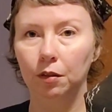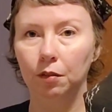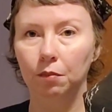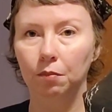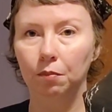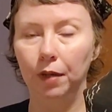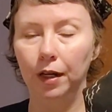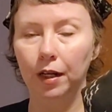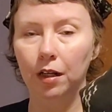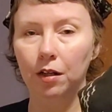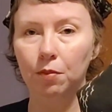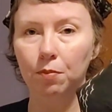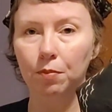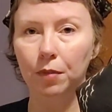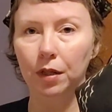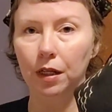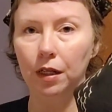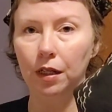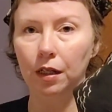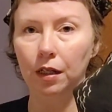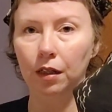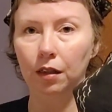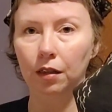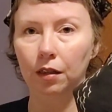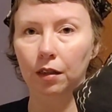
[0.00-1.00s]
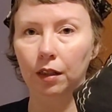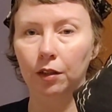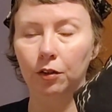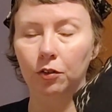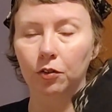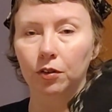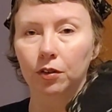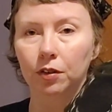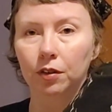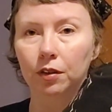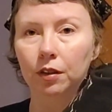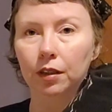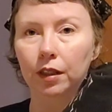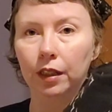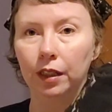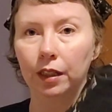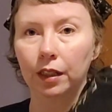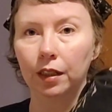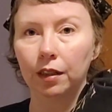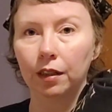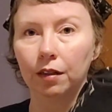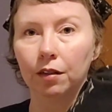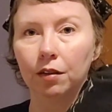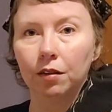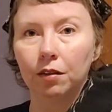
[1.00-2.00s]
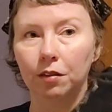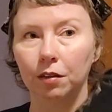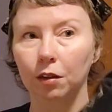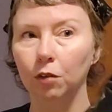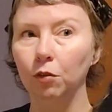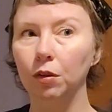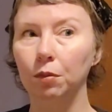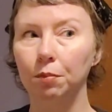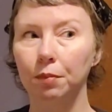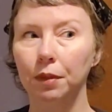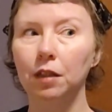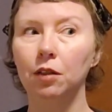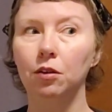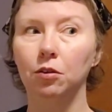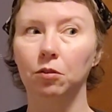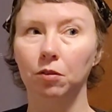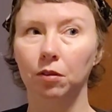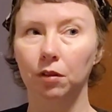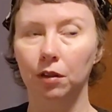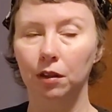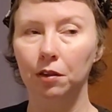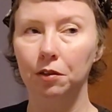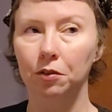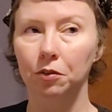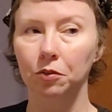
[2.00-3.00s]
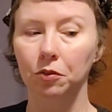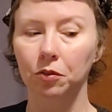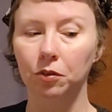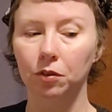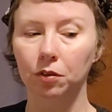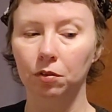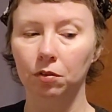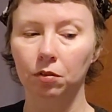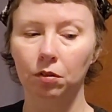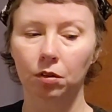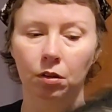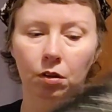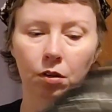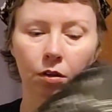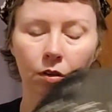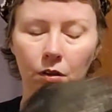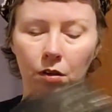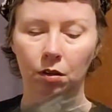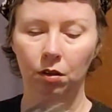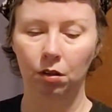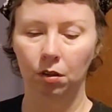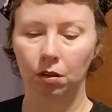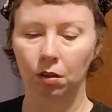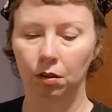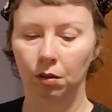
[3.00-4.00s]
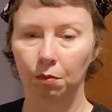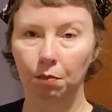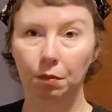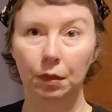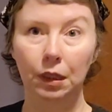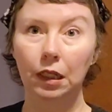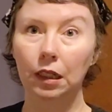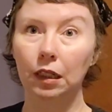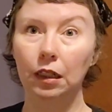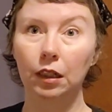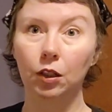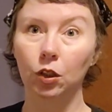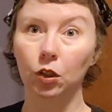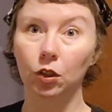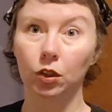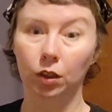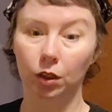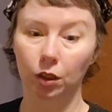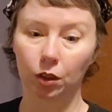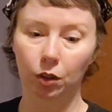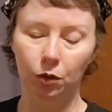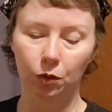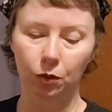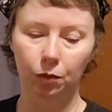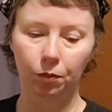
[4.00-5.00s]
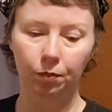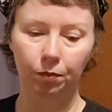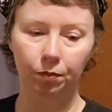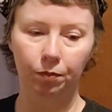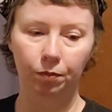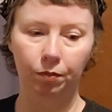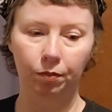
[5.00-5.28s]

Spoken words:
made me interested in sewing my own clothes many years ago.